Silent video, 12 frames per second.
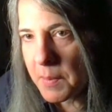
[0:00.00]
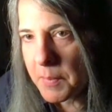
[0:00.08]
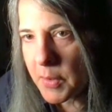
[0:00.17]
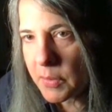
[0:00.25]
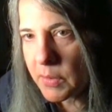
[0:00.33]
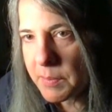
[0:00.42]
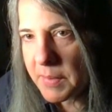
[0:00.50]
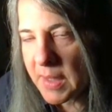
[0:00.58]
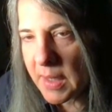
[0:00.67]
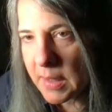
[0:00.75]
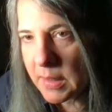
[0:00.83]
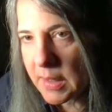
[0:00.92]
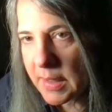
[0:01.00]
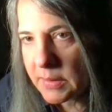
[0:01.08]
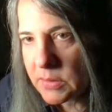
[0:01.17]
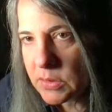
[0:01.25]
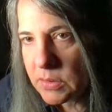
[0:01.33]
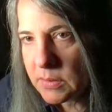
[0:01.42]
Mercury began
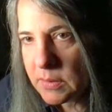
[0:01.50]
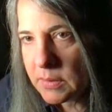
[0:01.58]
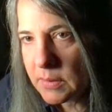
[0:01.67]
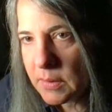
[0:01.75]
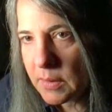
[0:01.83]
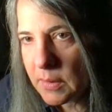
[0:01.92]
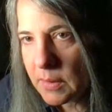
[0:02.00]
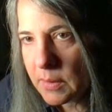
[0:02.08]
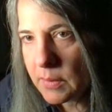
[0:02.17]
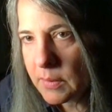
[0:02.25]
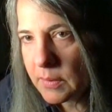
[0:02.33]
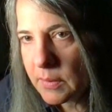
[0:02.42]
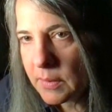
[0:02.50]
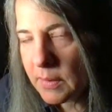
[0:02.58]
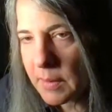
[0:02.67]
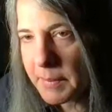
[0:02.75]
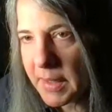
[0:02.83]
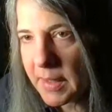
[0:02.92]
at Oh,
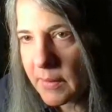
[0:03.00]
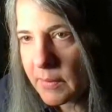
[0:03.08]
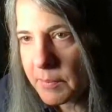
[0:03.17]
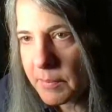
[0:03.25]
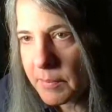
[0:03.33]
come on now.